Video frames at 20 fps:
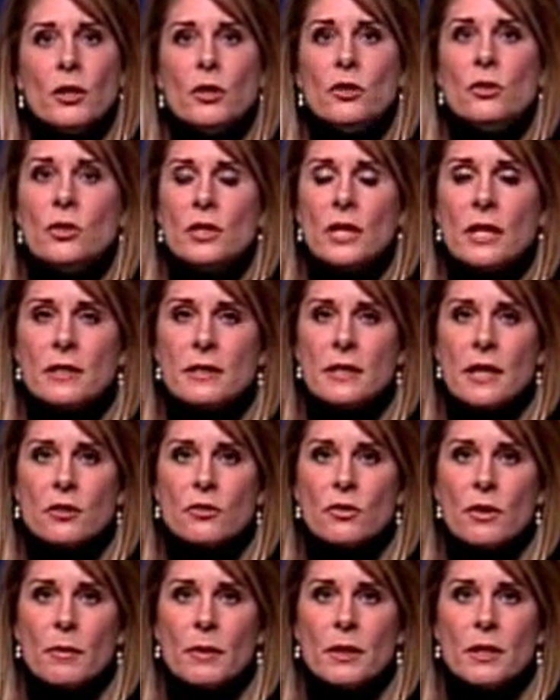you say
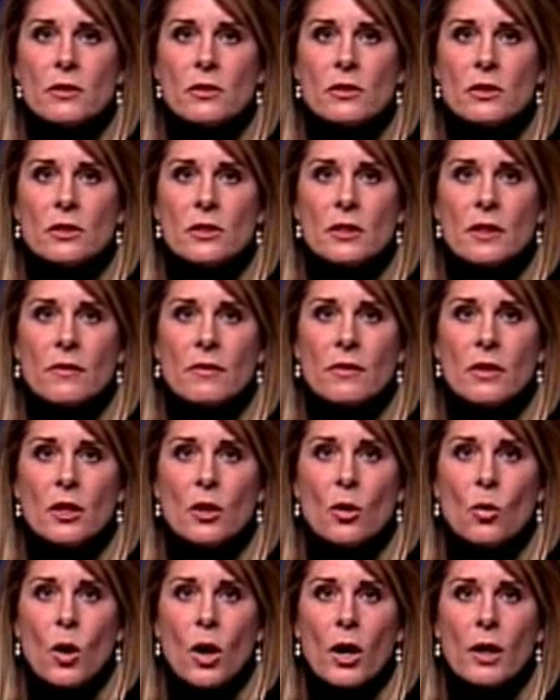sounds reminiscent of the
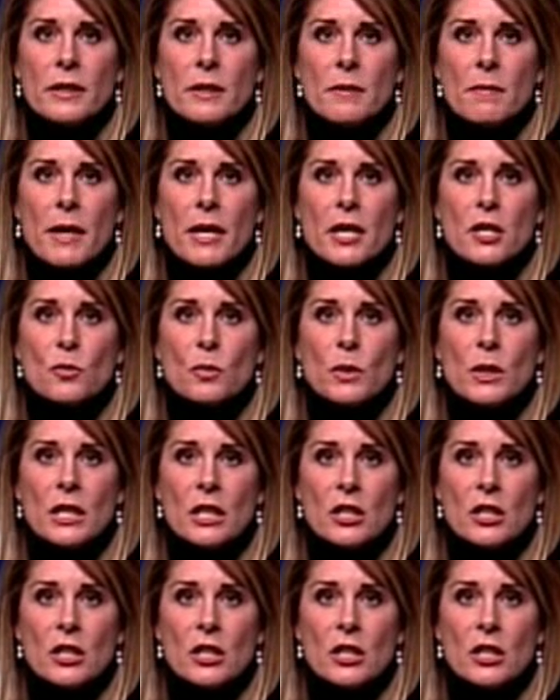quality management